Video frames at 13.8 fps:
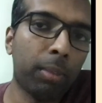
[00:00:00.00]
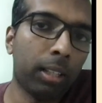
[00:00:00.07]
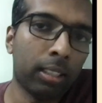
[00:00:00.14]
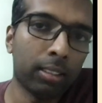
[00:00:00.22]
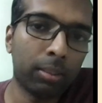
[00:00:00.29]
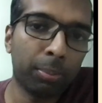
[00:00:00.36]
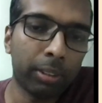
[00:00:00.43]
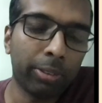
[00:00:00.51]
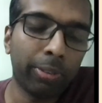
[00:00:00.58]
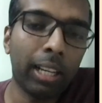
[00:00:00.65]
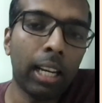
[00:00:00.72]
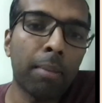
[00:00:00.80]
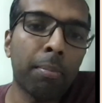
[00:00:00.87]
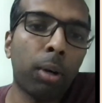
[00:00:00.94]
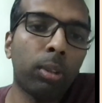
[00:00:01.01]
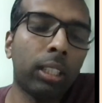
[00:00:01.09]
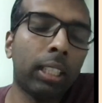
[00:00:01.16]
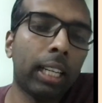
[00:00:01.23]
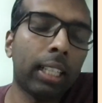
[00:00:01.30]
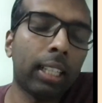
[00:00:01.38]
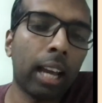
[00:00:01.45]
specifically about the
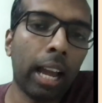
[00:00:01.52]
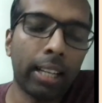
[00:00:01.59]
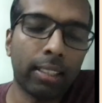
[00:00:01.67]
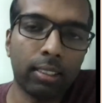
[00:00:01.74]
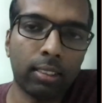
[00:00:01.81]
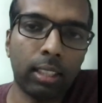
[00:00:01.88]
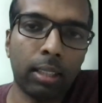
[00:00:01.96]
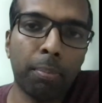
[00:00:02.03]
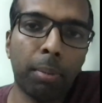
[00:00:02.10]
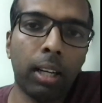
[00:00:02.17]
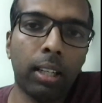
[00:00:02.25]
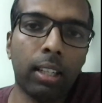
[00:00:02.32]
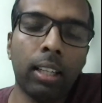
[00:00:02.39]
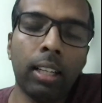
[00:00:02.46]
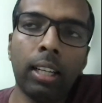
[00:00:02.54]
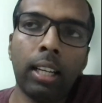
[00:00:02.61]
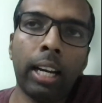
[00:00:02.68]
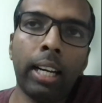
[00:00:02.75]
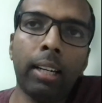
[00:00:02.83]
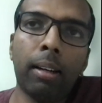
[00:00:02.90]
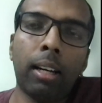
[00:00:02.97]
data accessing part,
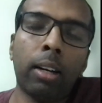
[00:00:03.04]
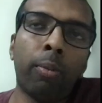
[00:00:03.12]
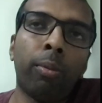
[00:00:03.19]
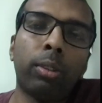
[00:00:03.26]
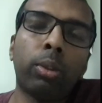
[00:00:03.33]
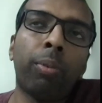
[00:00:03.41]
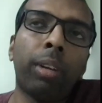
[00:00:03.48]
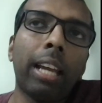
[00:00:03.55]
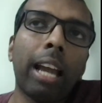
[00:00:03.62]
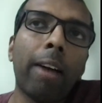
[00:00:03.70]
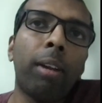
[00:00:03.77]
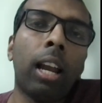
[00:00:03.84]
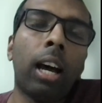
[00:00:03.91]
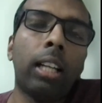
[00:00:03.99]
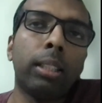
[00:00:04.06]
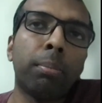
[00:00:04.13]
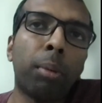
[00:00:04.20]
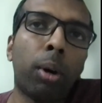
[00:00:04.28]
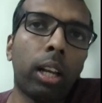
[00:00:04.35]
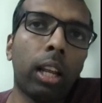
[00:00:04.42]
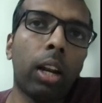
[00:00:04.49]
right? So when you have a larger
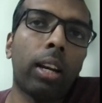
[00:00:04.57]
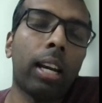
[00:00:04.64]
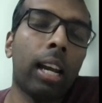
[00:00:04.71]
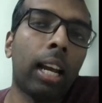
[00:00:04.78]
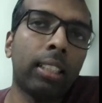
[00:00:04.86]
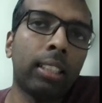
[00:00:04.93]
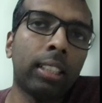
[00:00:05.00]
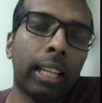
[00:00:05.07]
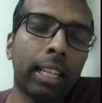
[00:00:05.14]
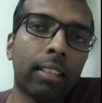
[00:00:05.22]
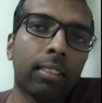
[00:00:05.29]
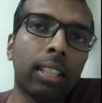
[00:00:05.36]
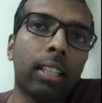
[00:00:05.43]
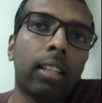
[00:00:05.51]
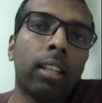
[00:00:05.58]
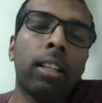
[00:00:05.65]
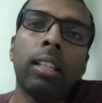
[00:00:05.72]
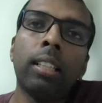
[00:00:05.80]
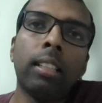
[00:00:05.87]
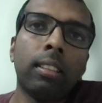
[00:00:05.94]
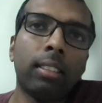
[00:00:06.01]
model or a larger data set
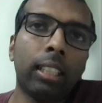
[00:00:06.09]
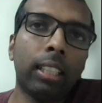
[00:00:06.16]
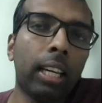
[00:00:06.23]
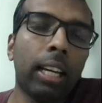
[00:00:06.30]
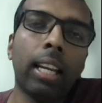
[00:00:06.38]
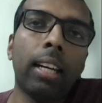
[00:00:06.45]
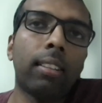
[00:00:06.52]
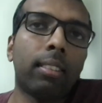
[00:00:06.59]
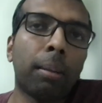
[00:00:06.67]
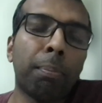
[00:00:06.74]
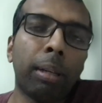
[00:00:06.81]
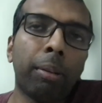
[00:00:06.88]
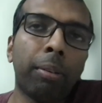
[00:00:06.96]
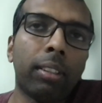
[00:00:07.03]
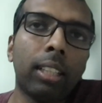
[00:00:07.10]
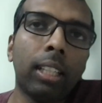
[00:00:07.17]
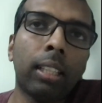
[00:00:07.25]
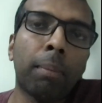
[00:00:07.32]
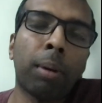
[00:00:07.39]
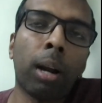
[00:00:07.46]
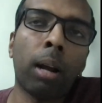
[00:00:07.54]
sitting in some PVC, the
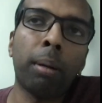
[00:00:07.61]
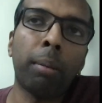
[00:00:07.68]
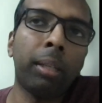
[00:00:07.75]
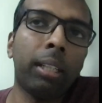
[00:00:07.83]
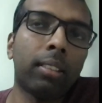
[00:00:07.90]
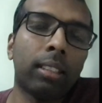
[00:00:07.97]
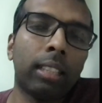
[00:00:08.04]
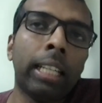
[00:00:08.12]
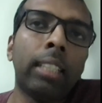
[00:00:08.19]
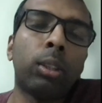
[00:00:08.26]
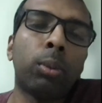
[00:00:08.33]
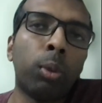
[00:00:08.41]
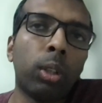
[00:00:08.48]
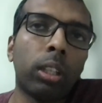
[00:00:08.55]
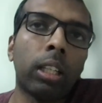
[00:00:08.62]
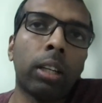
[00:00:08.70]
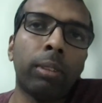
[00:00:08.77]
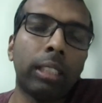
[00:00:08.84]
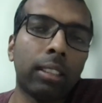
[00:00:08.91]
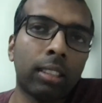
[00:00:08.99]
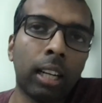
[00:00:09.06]
problem is each worker which
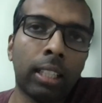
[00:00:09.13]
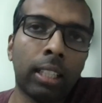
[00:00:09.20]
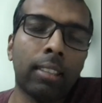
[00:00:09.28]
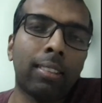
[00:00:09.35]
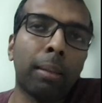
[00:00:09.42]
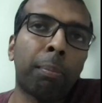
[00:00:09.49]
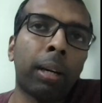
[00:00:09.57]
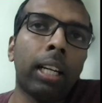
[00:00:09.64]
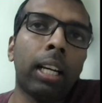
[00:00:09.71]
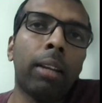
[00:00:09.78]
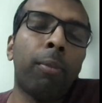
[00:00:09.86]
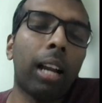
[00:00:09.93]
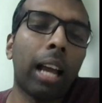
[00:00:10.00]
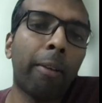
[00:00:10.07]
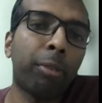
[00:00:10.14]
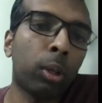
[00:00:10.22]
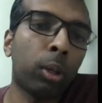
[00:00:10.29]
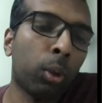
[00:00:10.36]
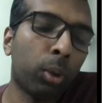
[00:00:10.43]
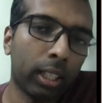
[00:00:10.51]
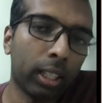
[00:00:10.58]
is started separately will have to
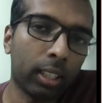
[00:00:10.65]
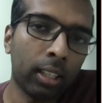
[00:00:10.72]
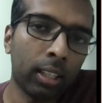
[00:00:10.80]
load it